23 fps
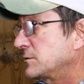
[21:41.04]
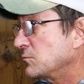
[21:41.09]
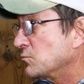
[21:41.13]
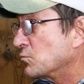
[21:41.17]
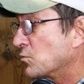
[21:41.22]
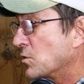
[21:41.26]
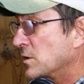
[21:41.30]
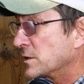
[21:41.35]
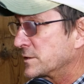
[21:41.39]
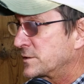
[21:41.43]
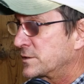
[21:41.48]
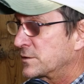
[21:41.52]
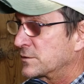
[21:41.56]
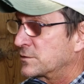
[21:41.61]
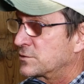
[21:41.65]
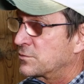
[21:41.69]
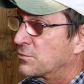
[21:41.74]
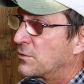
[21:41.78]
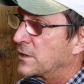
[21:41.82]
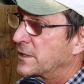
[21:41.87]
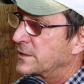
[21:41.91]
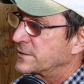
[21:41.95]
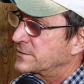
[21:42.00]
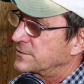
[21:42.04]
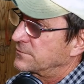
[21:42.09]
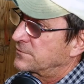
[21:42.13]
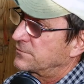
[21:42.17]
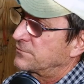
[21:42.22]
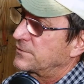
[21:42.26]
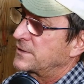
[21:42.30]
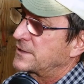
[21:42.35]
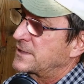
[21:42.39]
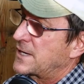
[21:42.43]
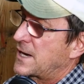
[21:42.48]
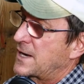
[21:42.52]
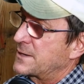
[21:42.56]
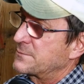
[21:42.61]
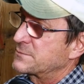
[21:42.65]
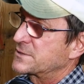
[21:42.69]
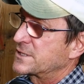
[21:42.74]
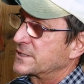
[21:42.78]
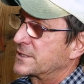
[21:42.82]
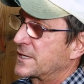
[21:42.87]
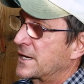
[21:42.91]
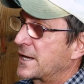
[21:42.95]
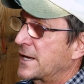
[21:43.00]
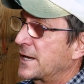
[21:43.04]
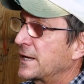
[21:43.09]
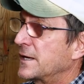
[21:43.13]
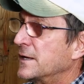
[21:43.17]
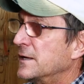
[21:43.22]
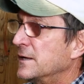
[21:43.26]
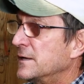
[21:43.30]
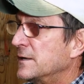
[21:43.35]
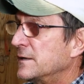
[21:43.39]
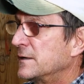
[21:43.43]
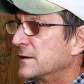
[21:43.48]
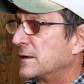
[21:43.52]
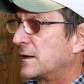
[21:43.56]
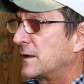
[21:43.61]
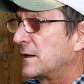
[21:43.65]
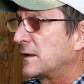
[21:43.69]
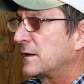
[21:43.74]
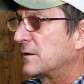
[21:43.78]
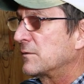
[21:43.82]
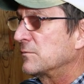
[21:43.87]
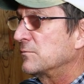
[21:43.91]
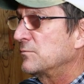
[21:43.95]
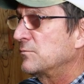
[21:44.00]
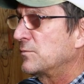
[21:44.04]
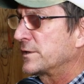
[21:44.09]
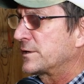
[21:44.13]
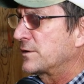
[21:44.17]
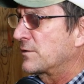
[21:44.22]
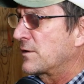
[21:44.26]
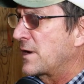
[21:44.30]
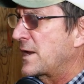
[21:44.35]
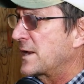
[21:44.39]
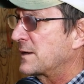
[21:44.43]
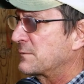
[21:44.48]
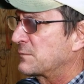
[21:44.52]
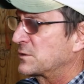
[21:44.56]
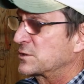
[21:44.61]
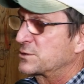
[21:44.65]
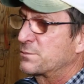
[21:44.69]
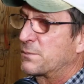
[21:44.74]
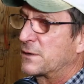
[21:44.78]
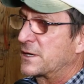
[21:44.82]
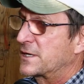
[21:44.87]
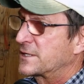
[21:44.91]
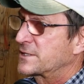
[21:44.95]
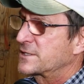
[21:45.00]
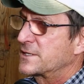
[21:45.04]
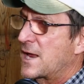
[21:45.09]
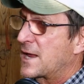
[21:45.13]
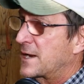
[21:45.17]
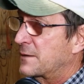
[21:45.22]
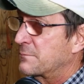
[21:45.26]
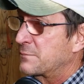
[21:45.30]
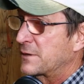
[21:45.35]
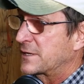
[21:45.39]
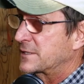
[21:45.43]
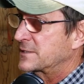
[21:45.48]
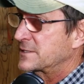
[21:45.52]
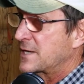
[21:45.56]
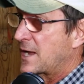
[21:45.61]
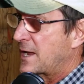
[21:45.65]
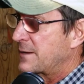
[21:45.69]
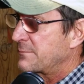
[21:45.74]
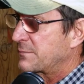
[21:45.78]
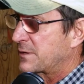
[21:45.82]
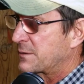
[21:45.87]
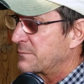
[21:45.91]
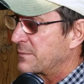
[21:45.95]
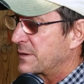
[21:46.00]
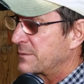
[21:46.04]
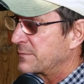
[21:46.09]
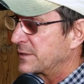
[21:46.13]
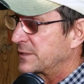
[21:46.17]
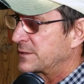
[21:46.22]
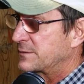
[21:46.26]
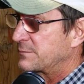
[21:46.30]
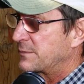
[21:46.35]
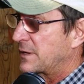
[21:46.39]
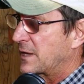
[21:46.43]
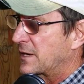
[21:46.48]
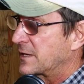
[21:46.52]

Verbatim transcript: once or twice or three times a day. Uh, with your animals, but it's not a big time commitment, to be